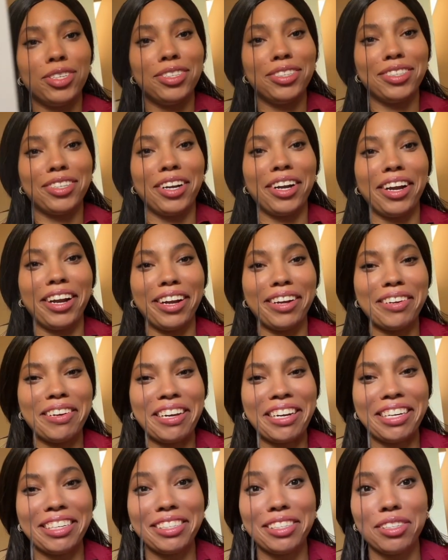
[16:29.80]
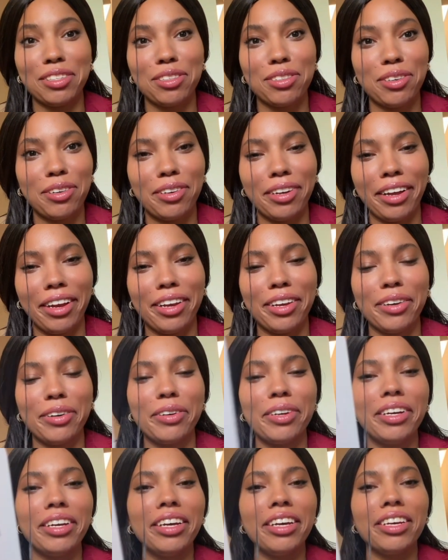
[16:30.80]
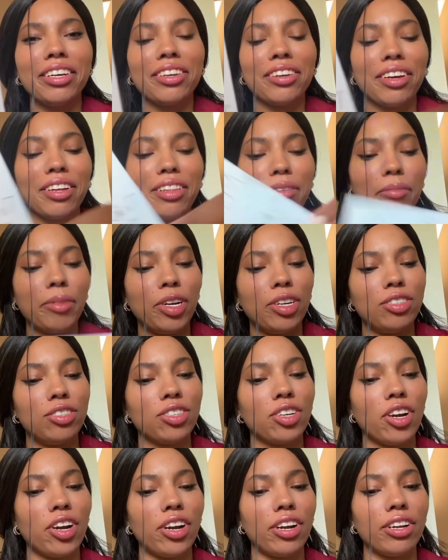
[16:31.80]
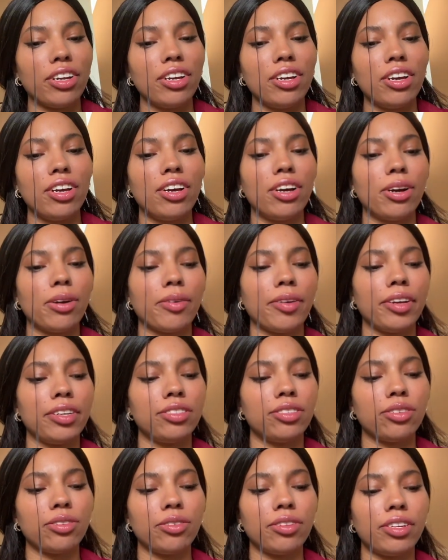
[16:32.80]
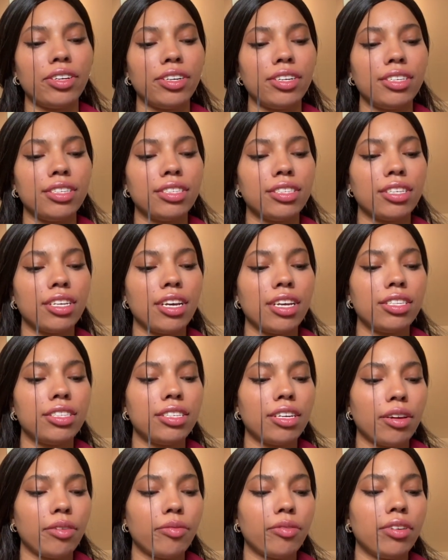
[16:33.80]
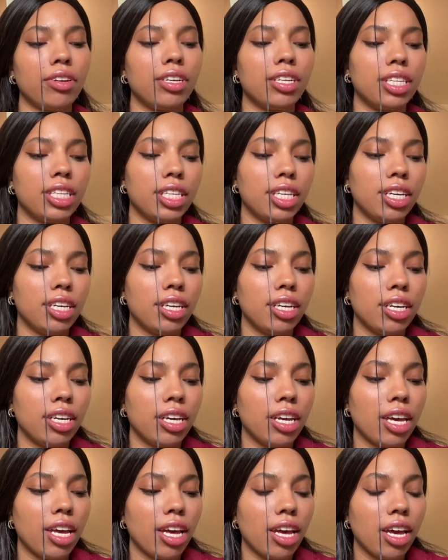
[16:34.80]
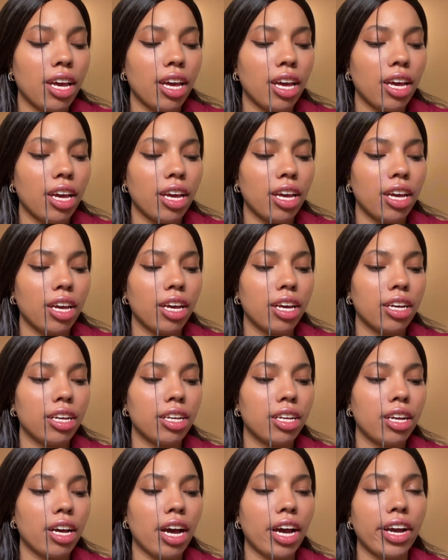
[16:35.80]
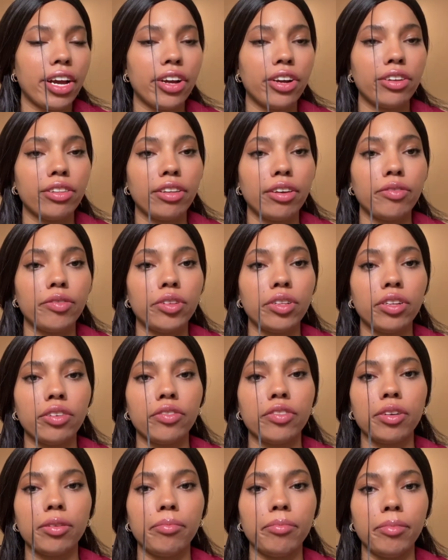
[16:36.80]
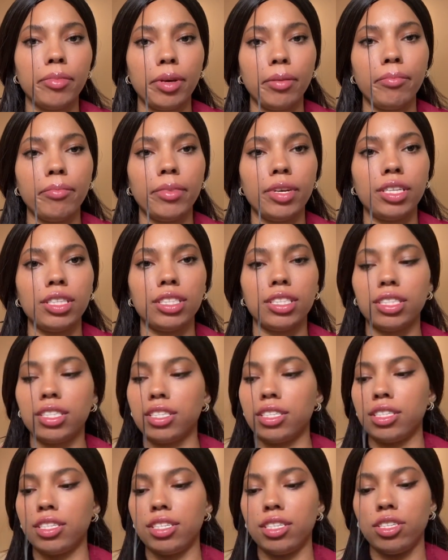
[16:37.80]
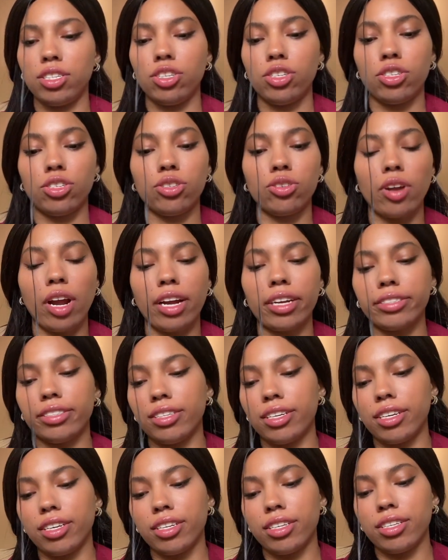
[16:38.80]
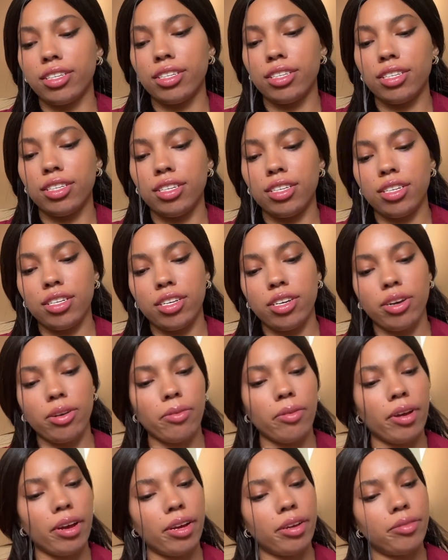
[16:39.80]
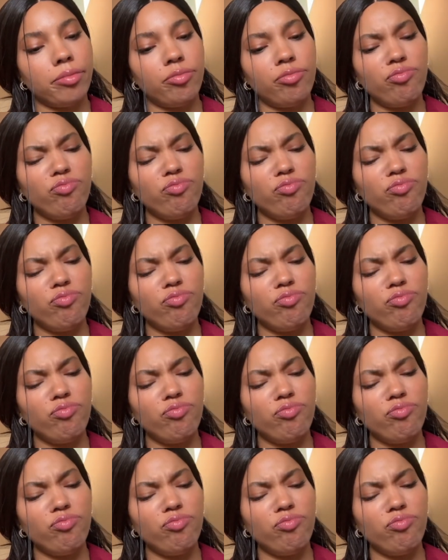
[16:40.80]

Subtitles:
Sorry, why did I just throw it at you? You got the marriage card. Okay, so there is definitely a higher level of commitment you're attracting, okay?